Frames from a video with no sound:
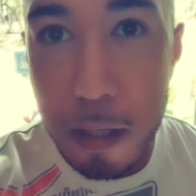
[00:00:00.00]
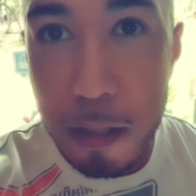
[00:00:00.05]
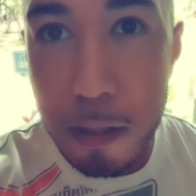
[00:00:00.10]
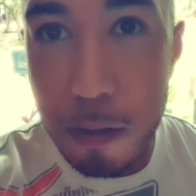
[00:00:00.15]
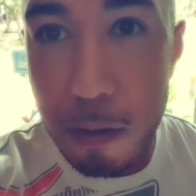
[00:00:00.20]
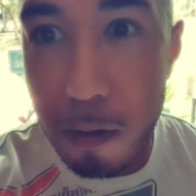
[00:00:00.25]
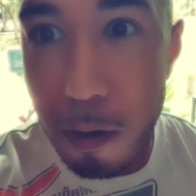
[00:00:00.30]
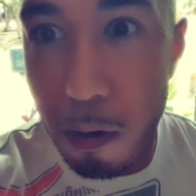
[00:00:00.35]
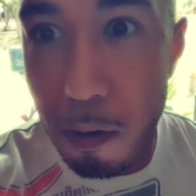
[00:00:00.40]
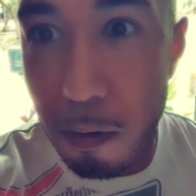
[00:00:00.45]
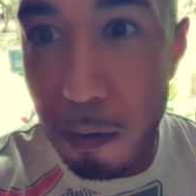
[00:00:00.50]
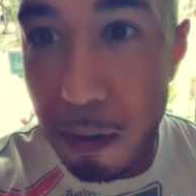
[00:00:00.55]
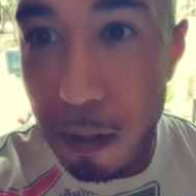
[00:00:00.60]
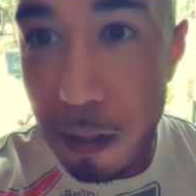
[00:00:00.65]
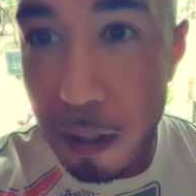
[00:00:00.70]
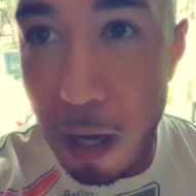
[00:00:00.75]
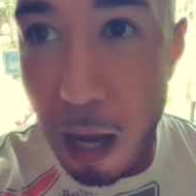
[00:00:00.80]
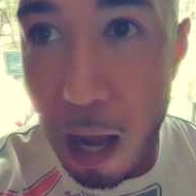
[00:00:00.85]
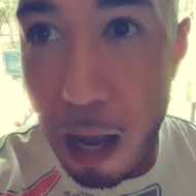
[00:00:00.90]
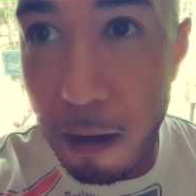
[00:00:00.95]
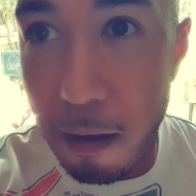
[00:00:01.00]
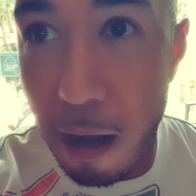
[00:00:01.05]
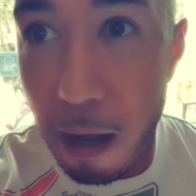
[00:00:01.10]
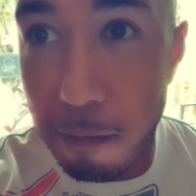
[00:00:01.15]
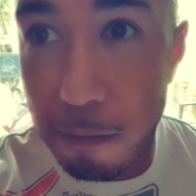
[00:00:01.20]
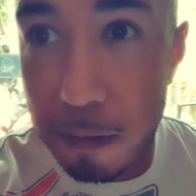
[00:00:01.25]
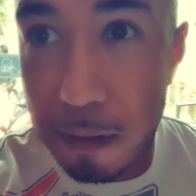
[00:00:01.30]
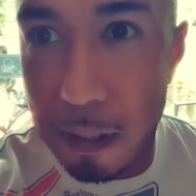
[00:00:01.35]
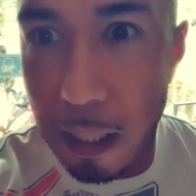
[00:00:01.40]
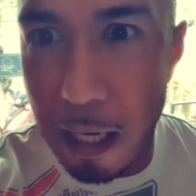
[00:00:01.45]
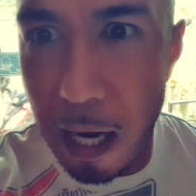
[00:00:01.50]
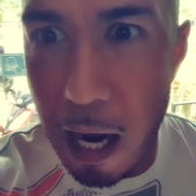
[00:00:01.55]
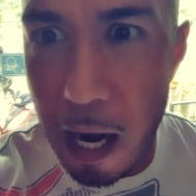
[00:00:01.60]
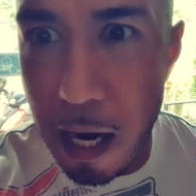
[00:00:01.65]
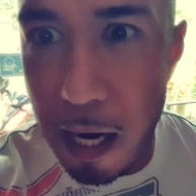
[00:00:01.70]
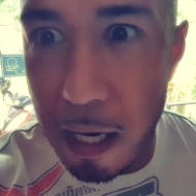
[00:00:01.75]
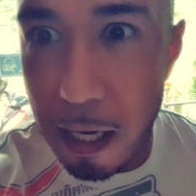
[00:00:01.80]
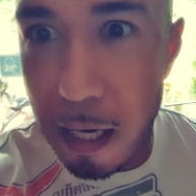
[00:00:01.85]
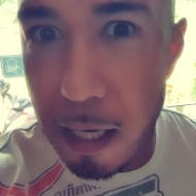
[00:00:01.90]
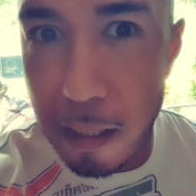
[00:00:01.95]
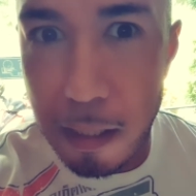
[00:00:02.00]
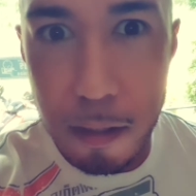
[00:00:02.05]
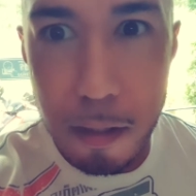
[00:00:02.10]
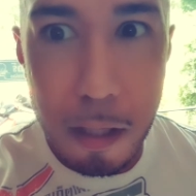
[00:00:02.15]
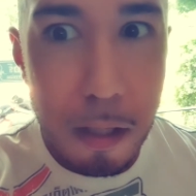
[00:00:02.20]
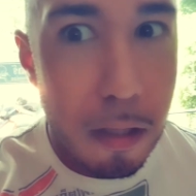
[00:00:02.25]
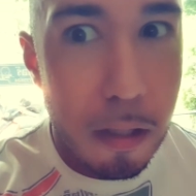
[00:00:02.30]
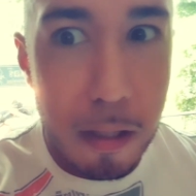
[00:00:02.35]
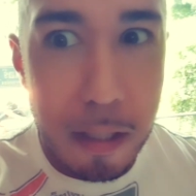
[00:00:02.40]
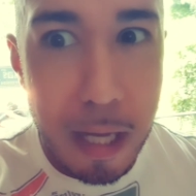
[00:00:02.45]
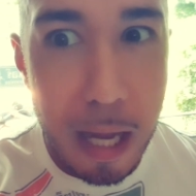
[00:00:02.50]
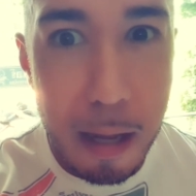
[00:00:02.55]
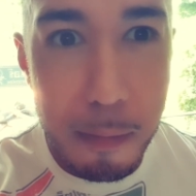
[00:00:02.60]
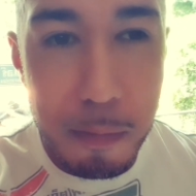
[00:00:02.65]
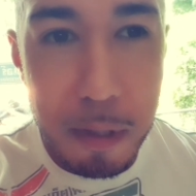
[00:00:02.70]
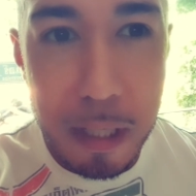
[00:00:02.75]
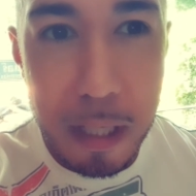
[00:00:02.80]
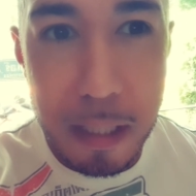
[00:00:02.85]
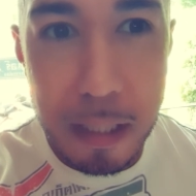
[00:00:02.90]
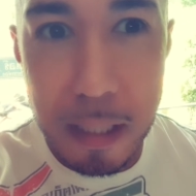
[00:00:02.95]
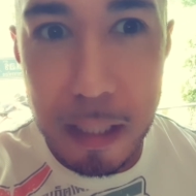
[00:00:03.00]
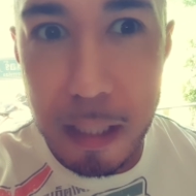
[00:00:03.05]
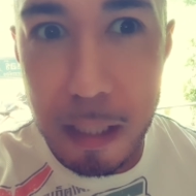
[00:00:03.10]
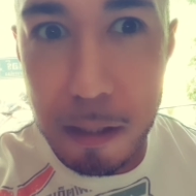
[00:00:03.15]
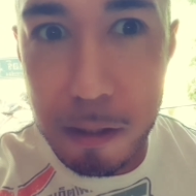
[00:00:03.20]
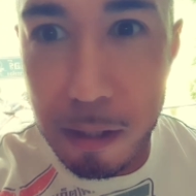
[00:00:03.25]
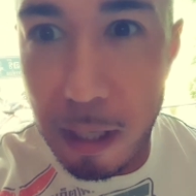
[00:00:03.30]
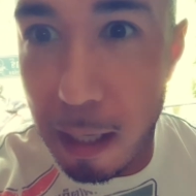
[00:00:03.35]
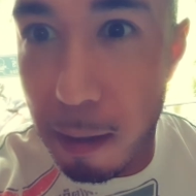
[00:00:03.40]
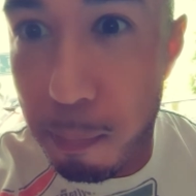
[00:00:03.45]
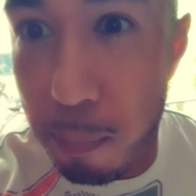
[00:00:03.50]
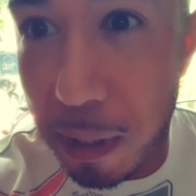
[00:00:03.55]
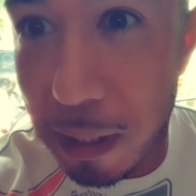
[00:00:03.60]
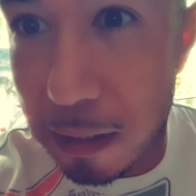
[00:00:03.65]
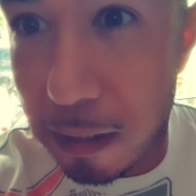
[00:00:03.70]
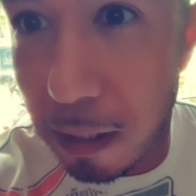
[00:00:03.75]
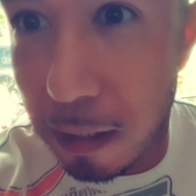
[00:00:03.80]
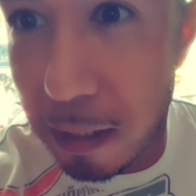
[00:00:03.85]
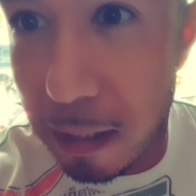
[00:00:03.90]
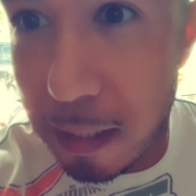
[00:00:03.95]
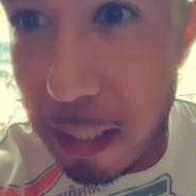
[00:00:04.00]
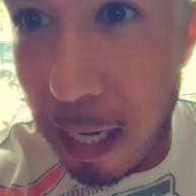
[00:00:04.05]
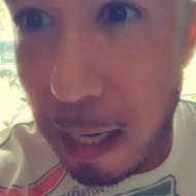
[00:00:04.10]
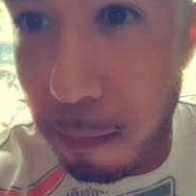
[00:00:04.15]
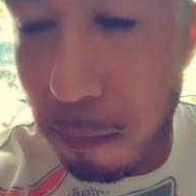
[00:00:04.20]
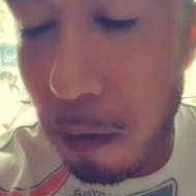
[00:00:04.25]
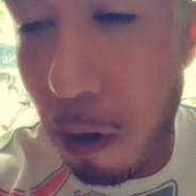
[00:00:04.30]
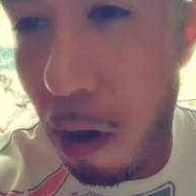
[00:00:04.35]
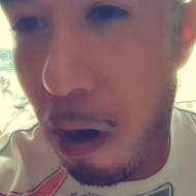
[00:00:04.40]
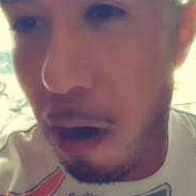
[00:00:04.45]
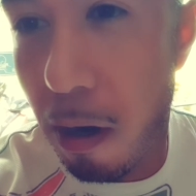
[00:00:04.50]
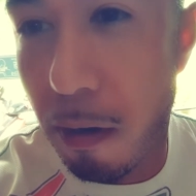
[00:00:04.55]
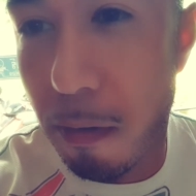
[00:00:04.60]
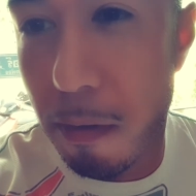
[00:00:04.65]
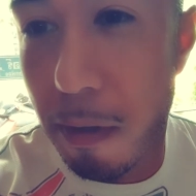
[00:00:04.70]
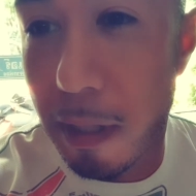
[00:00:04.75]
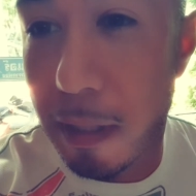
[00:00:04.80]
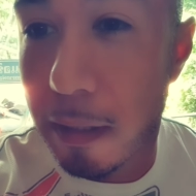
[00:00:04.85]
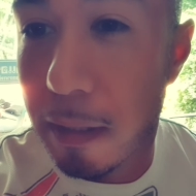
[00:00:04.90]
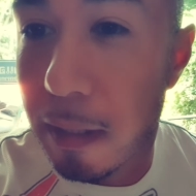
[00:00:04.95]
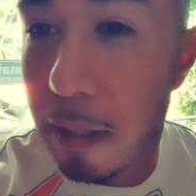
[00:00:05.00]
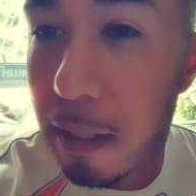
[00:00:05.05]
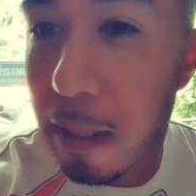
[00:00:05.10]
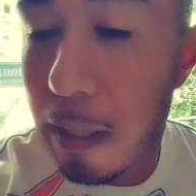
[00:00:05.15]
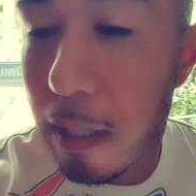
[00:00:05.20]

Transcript: you know, I, I've said, hey, and then they look at me and then they try to piss on the damn car and run.